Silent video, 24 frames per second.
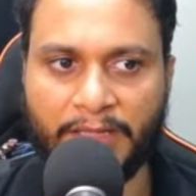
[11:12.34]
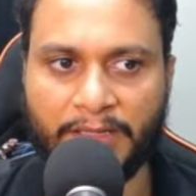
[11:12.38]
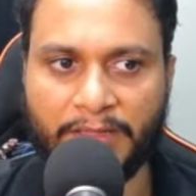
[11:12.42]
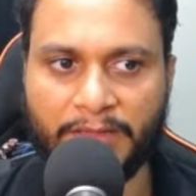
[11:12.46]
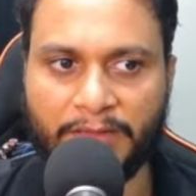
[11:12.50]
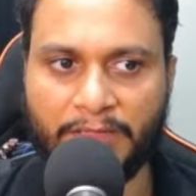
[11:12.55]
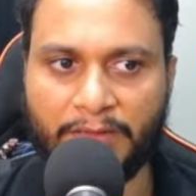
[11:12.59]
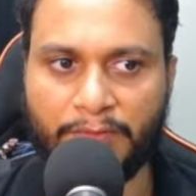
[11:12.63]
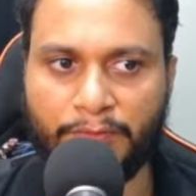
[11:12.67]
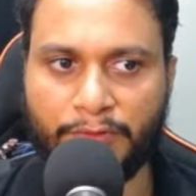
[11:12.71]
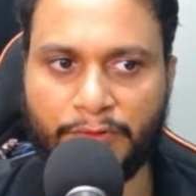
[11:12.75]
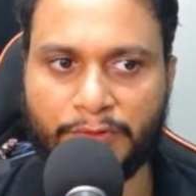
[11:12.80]

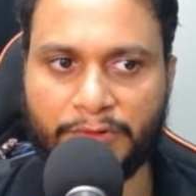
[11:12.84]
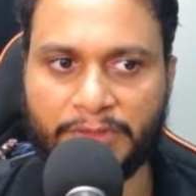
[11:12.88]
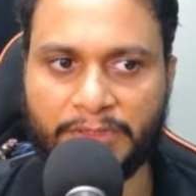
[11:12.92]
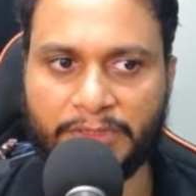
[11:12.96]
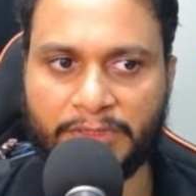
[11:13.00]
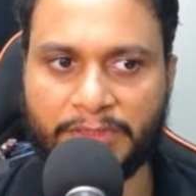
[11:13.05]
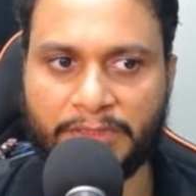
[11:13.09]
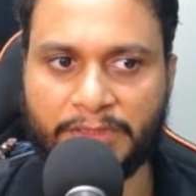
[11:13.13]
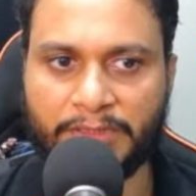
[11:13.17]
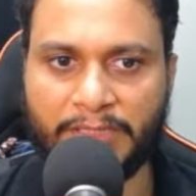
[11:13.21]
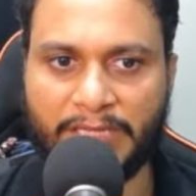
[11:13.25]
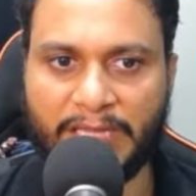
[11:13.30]
Therefore,
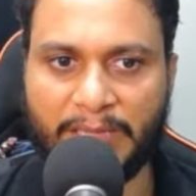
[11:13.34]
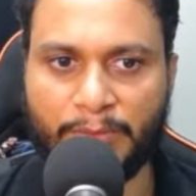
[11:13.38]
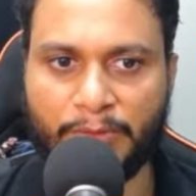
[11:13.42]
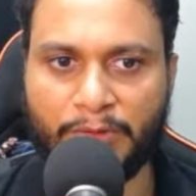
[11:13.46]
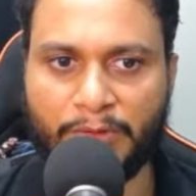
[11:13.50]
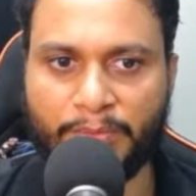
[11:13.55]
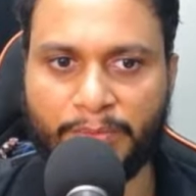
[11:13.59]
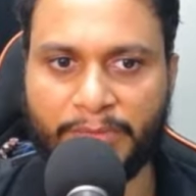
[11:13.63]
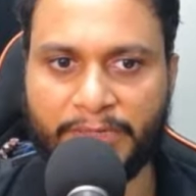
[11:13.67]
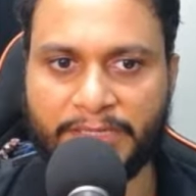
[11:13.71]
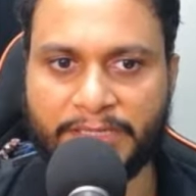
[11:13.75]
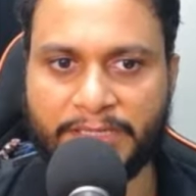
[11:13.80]
the time
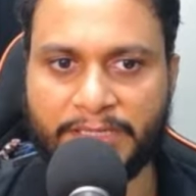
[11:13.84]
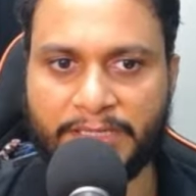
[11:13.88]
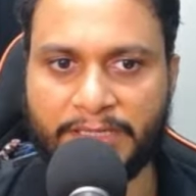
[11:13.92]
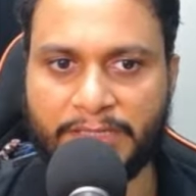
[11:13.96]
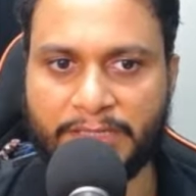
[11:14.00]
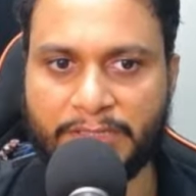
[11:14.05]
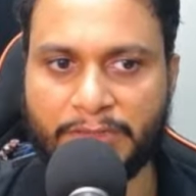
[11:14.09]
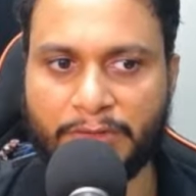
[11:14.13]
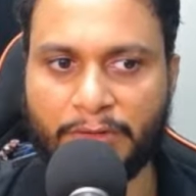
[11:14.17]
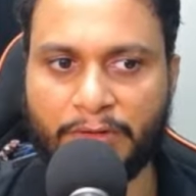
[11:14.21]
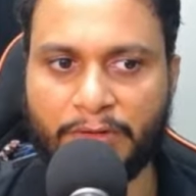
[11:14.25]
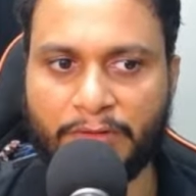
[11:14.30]
complexity
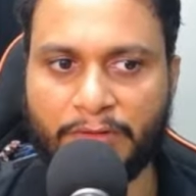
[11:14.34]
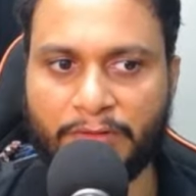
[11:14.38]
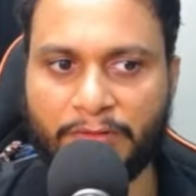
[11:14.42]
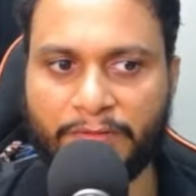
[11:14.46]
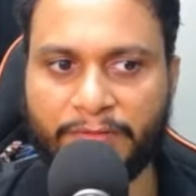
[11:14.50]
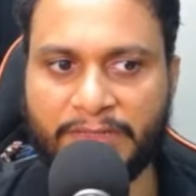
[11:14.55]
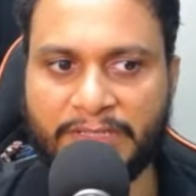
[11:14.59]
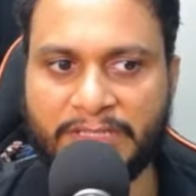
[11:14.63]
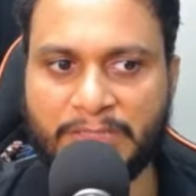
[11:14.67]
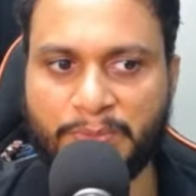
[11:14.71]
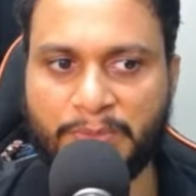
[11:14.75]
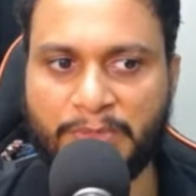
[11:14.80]
is order
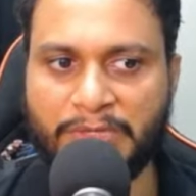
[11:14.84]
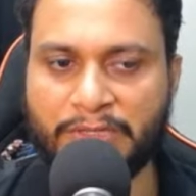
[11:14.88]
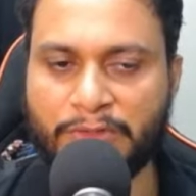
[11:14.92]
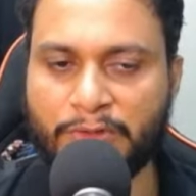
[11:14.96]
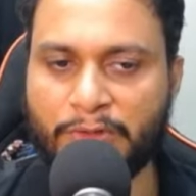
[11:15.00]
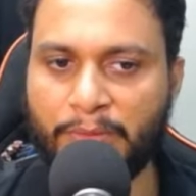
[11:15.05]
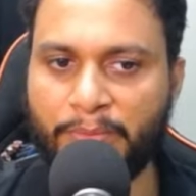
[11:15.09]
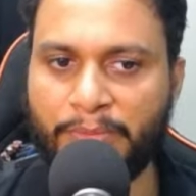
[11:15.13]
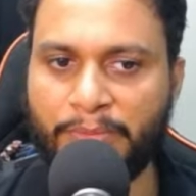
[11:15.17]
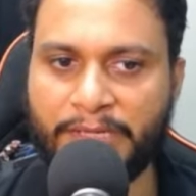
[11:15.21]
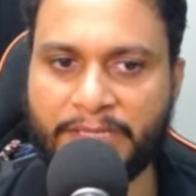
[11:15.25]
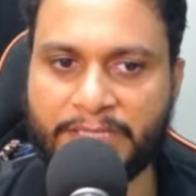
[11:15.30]
of n, space
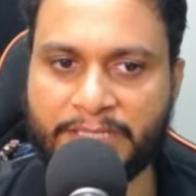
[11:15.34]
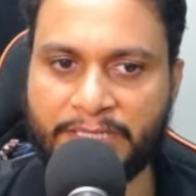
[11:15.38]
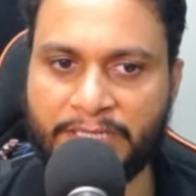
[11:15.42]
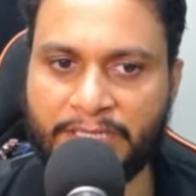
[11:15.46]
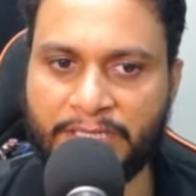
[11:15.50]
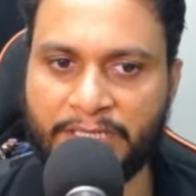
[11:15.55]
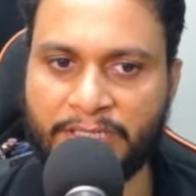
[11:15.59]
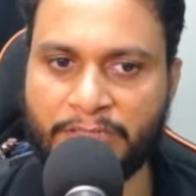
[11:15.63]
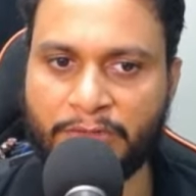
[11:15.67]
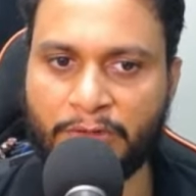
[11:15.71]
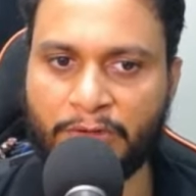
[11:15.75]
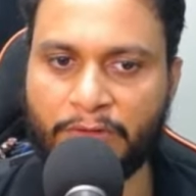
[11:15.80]

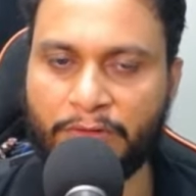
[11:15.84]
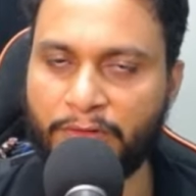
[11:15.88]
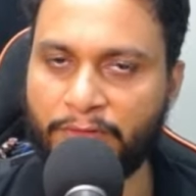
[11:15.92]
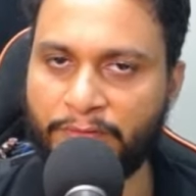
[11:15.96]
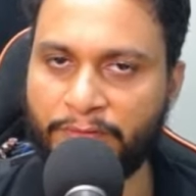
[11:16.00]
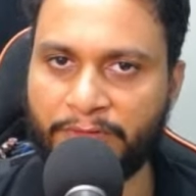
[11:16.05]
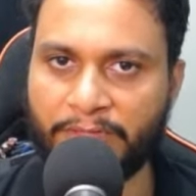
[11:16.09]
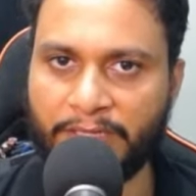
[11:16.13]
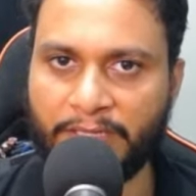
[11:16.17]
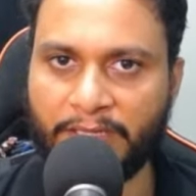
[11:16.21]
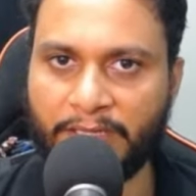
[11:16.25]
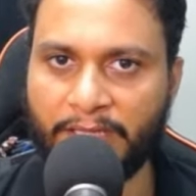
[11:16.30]
complexity is order
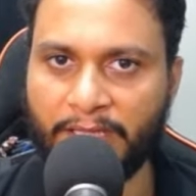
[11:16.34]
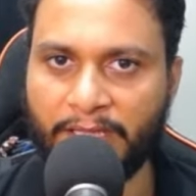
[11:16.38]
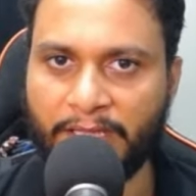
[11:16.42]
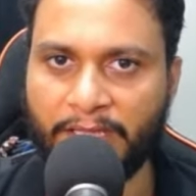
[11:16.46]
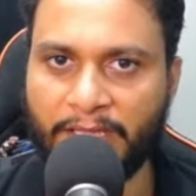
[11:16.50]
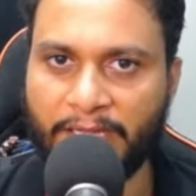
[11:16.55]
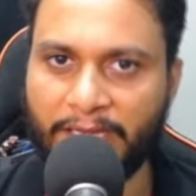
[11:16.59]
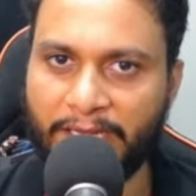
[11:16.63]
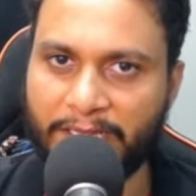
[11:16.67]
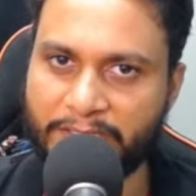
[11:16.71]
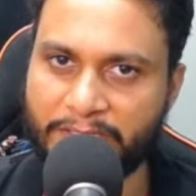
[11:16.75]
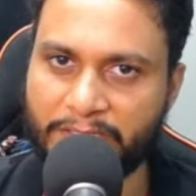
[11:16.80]
of k.
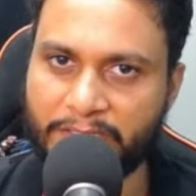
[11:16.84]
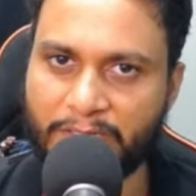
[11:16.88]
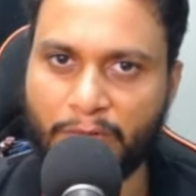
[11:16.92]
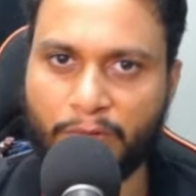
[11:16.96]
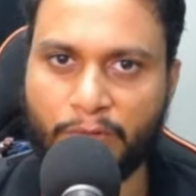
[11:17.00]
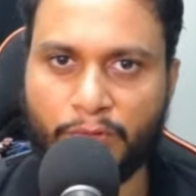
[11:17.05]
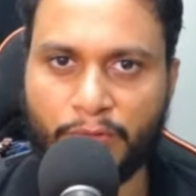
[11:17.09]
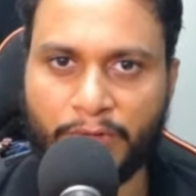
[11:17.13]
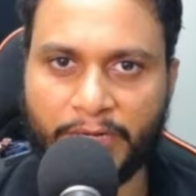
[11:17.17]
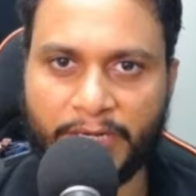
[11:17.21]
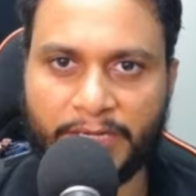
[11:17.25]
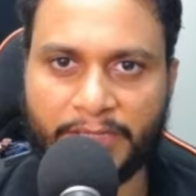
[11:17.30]
Let's now
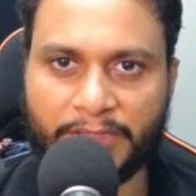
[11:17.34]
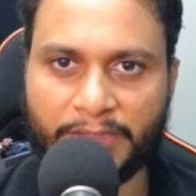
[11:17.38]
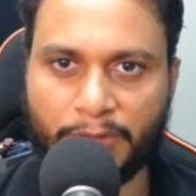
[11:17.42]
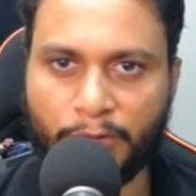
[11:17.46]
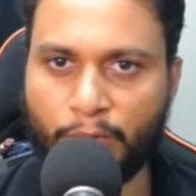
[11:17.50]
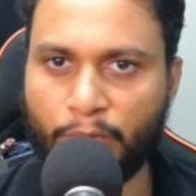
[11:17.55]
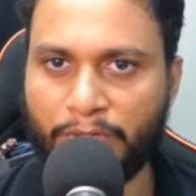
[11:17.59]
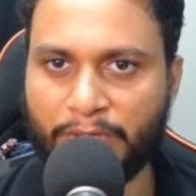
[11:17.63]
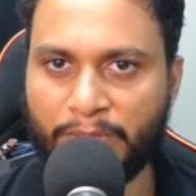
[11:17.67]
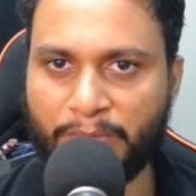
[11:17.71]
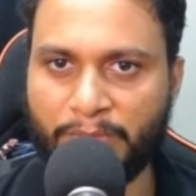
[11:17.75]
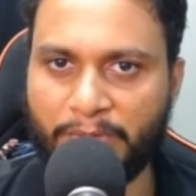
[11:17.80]
look at the
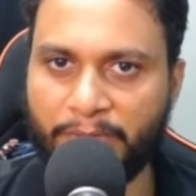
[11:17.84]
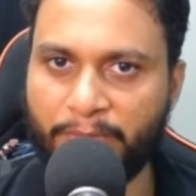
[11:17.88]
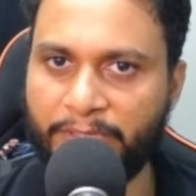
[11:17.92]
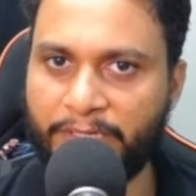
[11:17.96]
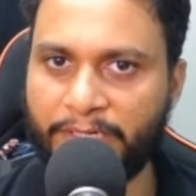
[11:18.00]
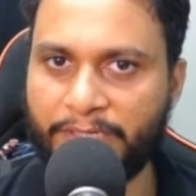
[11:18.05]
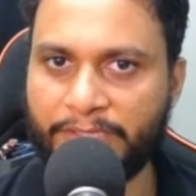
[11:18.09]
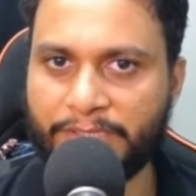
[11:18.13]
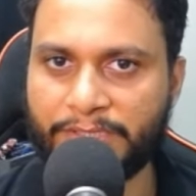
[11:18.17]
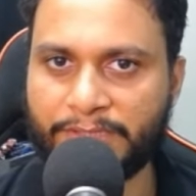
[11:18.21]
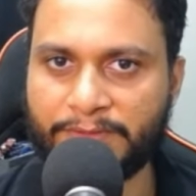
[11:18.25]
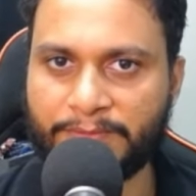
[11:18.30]
code
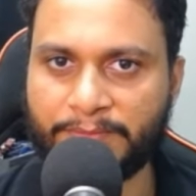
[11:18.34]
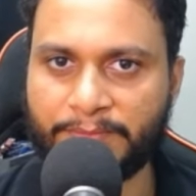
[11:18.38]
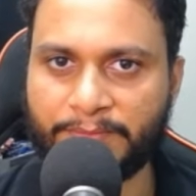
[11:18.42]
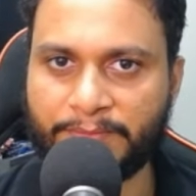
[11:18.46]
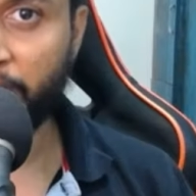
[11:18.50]
implementation.